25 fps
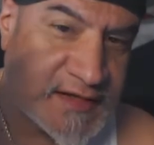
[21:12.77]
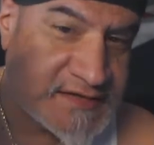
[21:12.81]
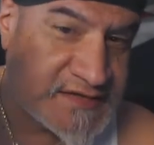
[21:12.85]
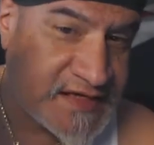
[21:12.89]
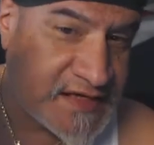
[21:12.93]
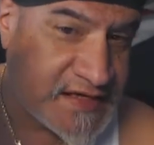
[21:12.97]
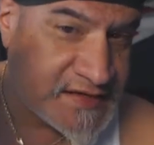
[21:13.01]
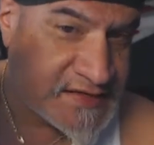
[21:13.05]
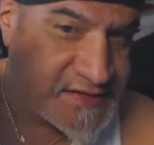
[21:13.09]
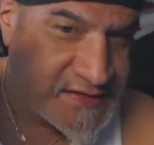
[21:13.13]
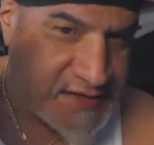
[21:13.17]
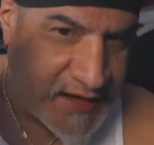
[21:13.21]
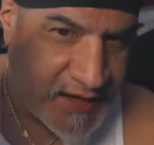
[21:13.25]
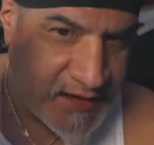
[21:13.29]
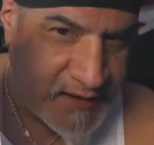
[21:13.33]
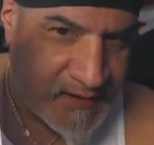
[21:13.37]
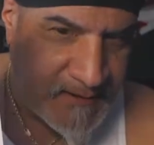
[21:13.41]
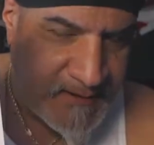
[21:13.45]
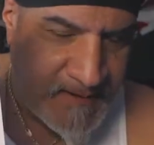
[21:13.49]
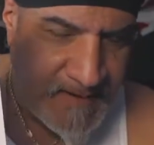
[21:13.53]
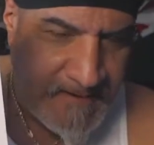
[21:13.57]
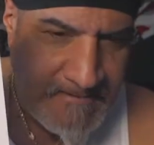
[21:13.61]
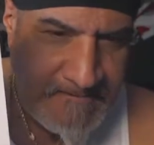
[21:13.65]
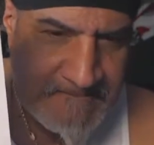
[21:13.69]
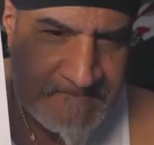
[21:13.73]
as a cassette.
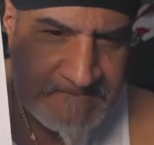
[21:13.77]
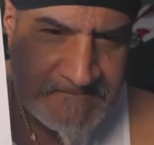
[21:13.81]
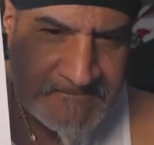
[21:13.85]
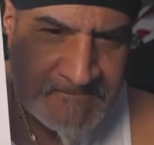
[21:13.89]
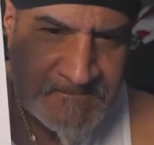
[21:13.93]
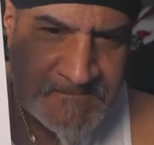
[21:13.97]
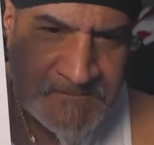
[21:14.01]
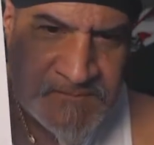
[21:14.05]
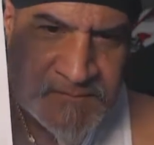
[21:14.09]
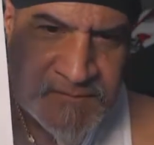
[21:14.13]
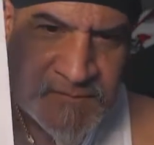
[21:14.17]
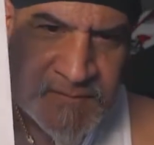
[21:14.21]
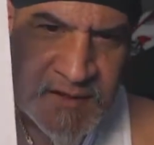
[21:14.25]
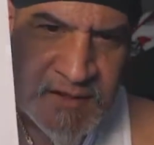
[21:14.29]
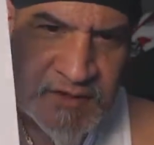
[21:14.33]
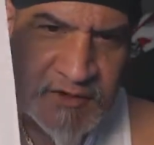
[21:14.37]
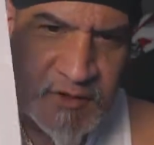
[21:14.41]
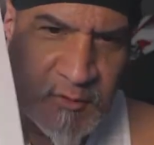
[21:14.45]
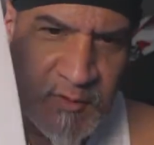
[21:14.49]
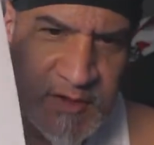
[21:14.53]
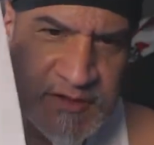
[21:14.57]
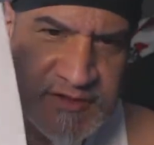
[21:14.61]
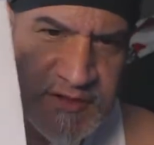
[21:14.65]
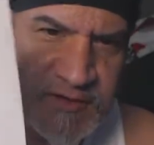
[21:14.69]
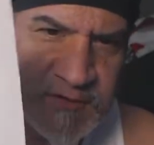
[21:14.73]

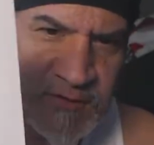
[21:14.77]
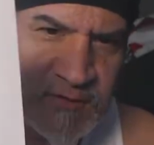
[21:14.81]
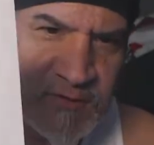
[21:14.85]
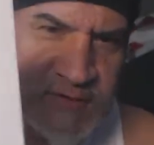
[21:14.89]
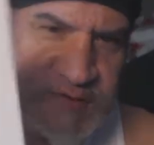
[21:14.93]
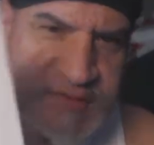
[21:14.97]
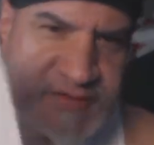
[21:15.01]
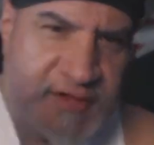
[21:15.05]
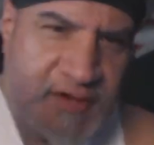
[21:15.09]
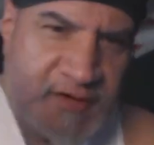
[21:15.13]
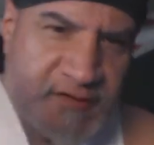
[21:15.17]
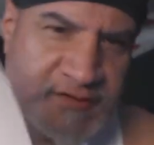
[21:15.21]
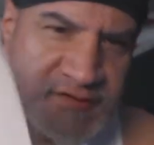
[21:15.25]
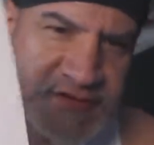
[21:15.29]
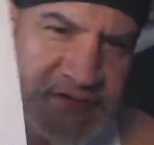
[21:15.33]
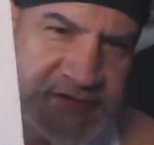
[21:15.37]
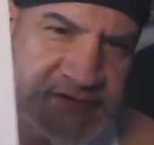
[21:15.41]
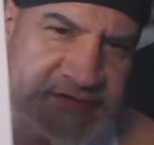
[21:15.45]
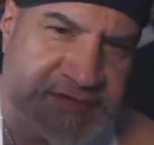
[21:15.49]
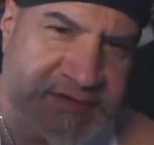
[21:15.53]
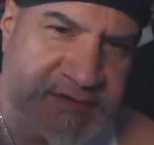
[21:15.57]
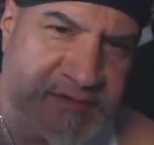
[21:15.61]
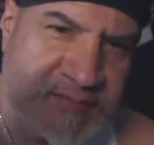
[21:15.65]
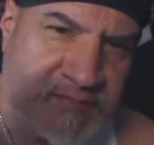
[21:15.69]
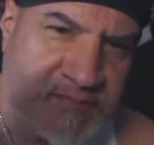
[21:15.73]
The original was all just